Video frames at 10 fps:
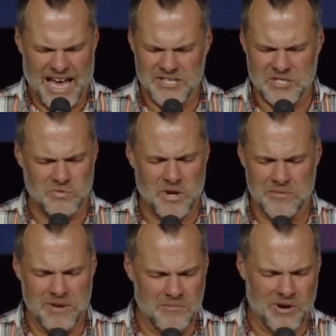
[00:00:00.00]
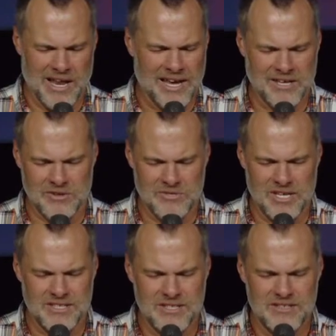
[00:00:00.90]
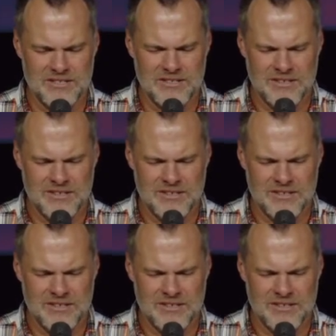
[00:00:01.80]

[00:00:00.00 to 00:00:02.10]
I just want to be more like you, Jesus.